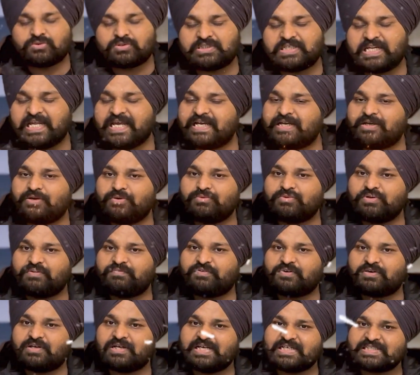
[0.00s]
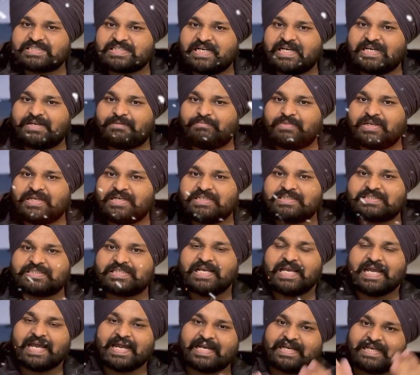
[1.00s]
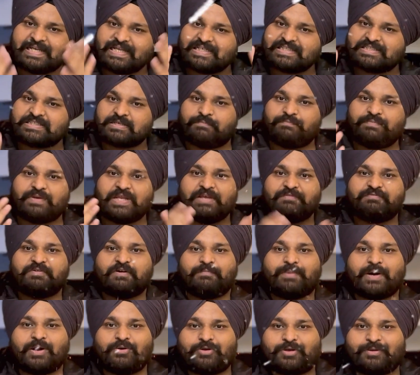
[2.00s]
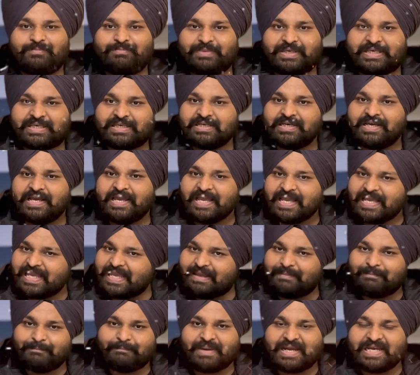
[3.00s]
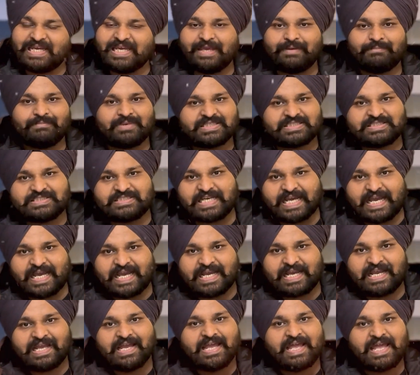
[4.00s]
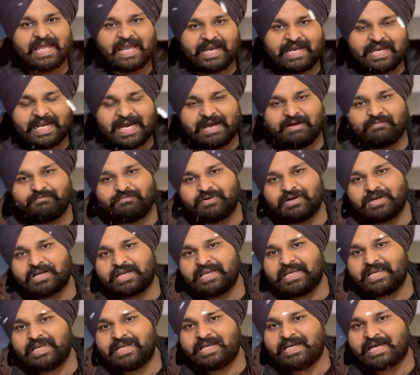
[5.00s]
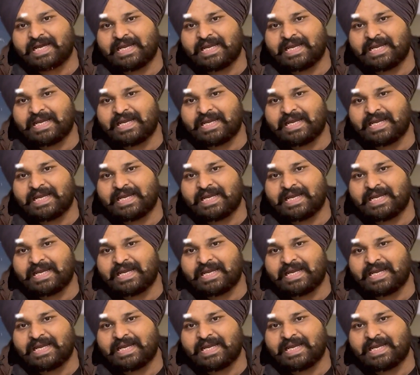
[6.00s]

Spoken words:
stay tuned for next 8 minutes, and there is a brief about me. Hey, my name is Jack and I'm working in